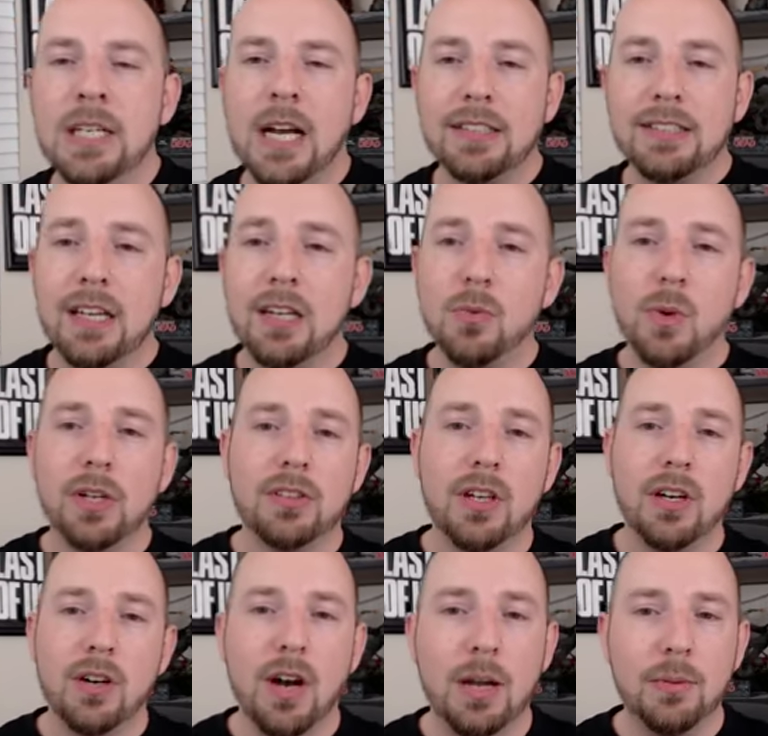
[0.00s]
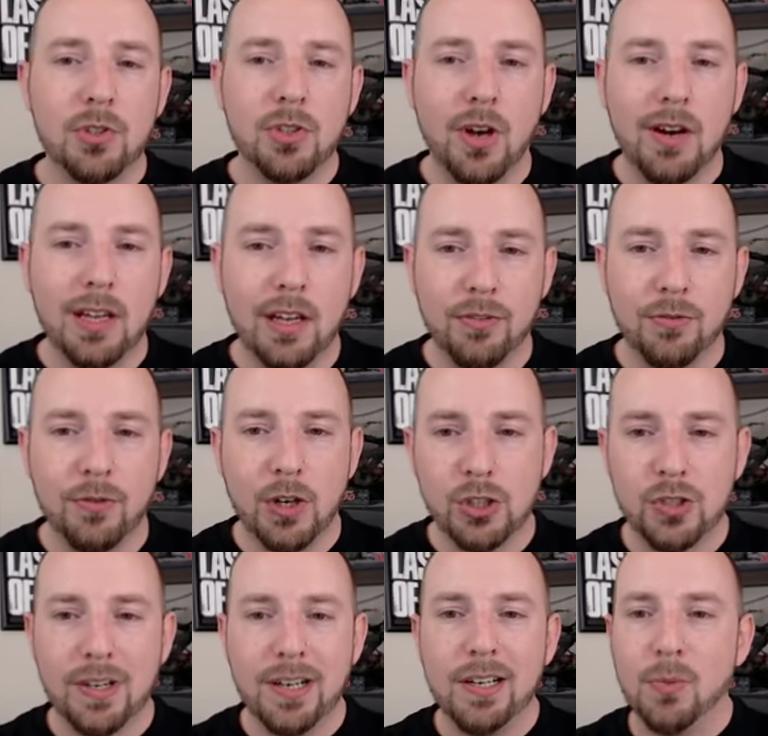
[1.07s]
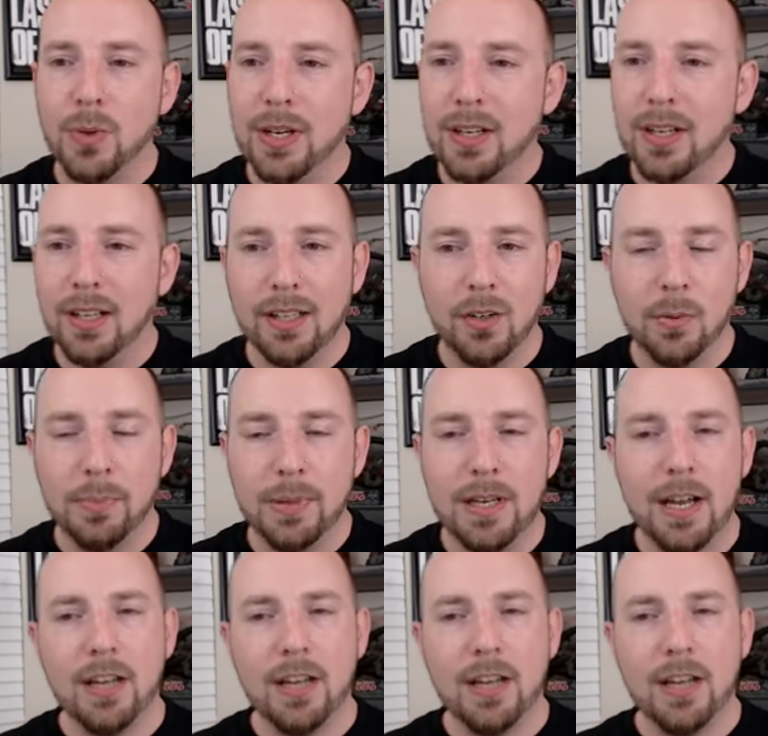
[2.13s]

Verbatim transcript: I tell you what, though, I'm starting to get frustrated with it a little bit.